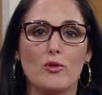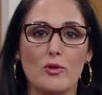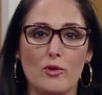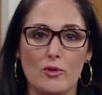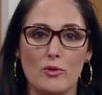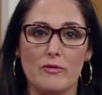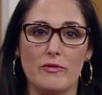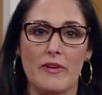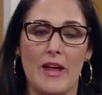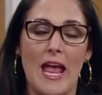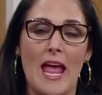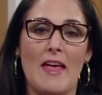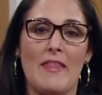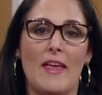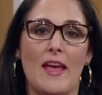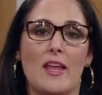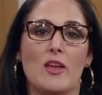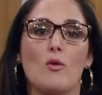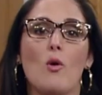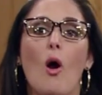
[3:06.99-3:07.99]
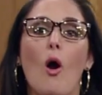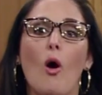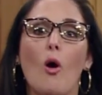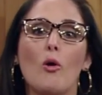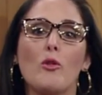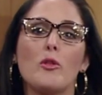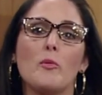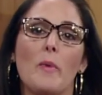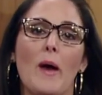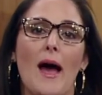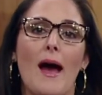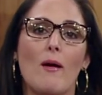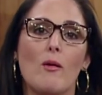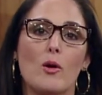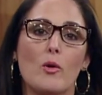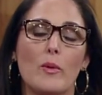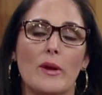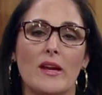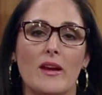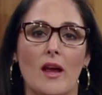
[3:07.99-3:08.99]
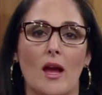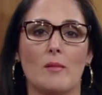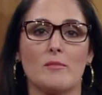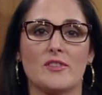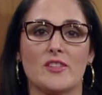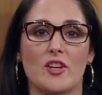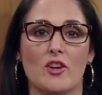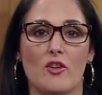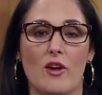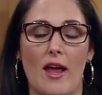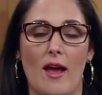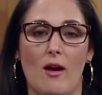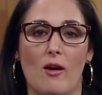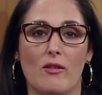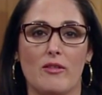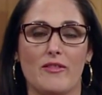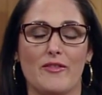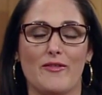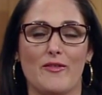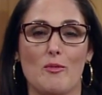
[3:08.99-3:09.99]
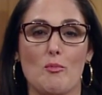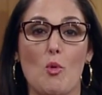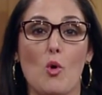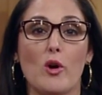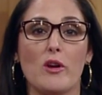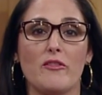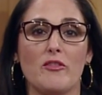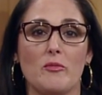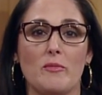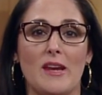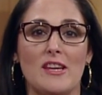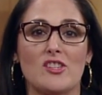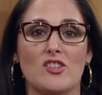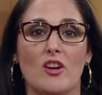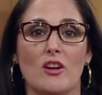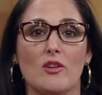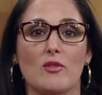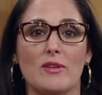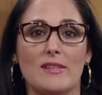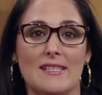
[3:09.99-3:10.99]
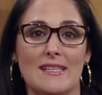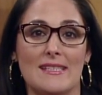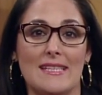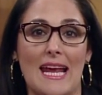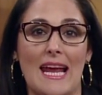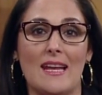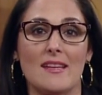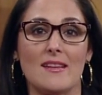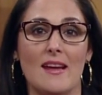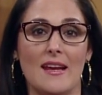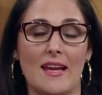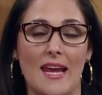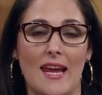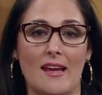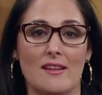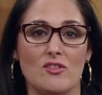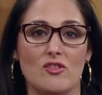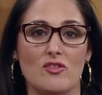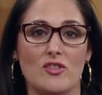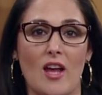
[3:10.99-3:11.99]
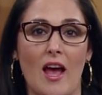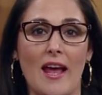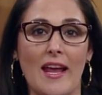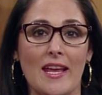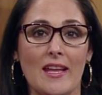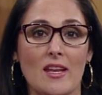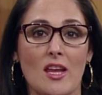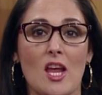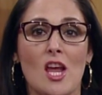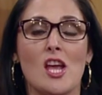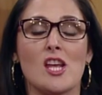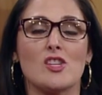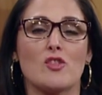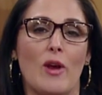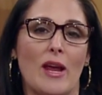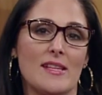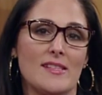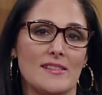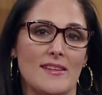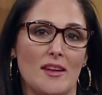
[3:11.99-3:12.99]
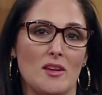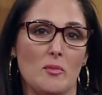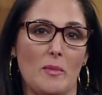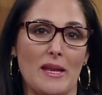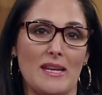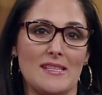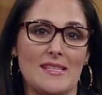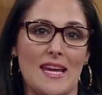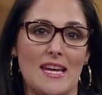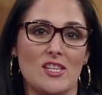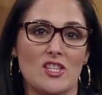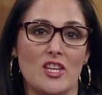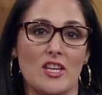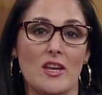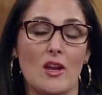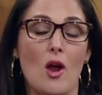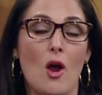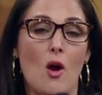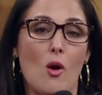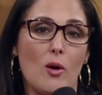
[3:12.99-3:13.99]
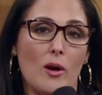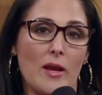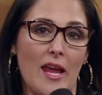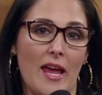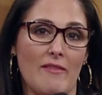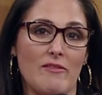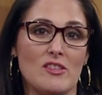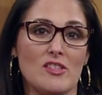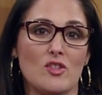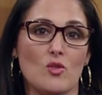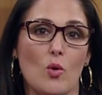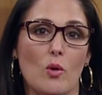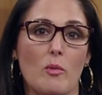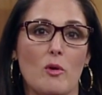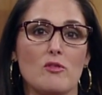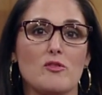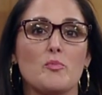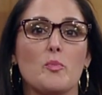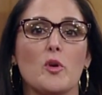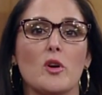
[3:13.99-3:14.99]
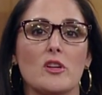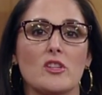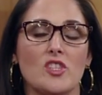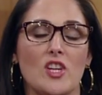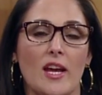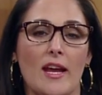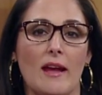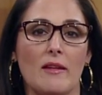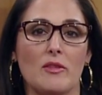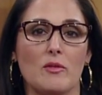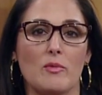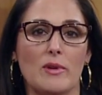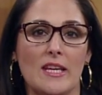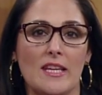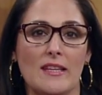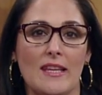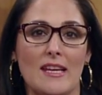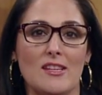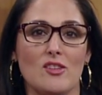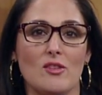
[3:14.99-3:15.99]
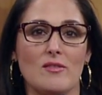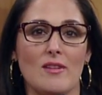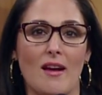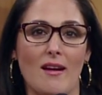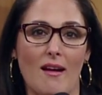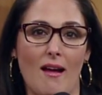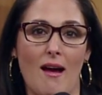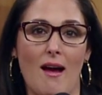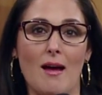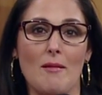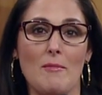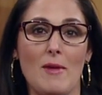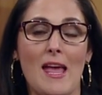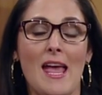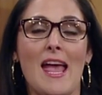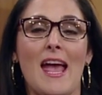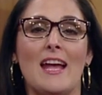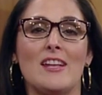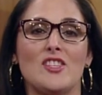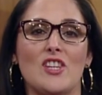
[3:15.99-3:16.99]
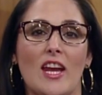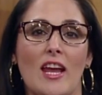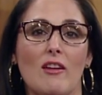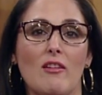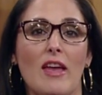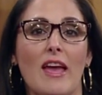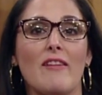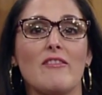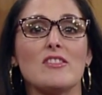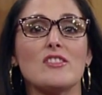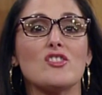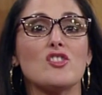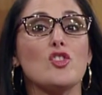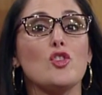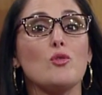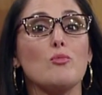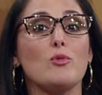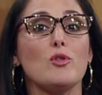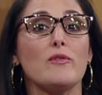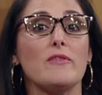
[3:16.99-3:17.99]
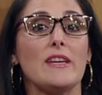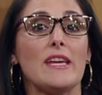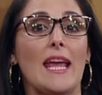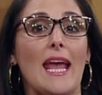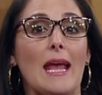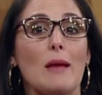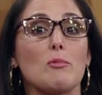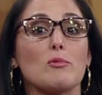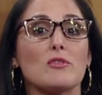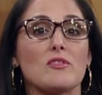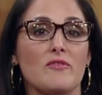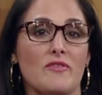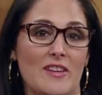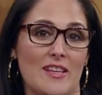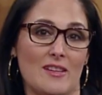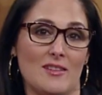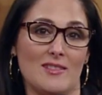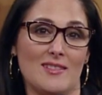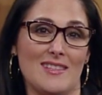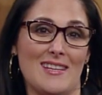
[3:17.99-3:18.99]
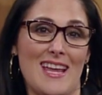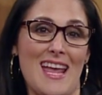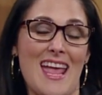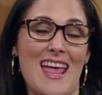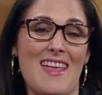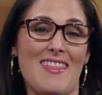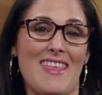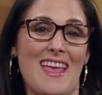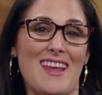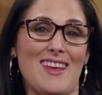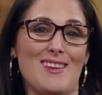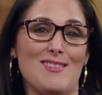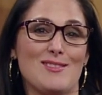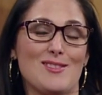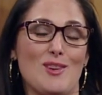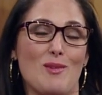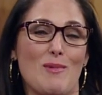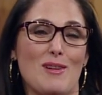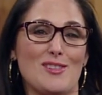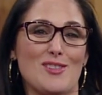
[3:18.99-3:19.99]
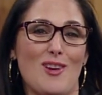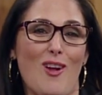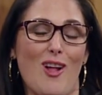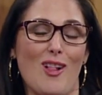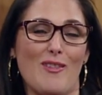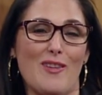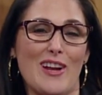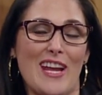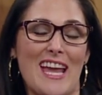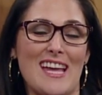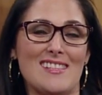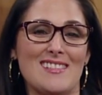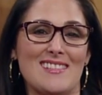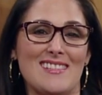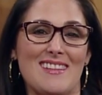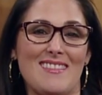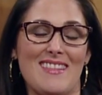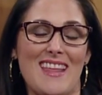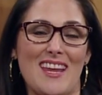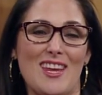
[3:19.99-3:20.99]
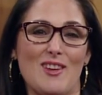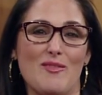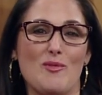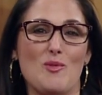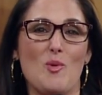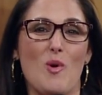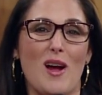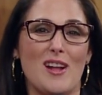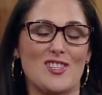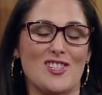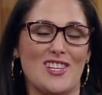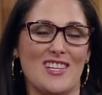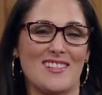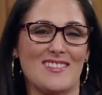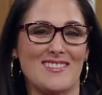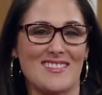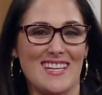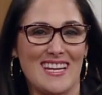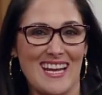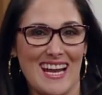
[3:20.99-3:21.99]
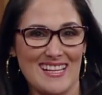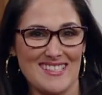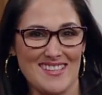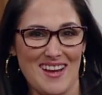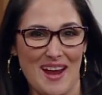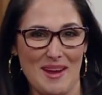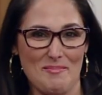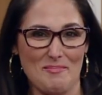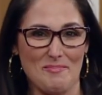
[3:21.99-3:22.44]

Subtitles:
prove that you hold the power when it comes to your health. For more information on Chris's anti-cancer diet, transcendental meditation, or Kevin Sorbo's book, check out therickilakeshow.com, and check out Kevin's new movie, Abel's Field. Thank you so much to all of our guests, and thank you for watching. See you next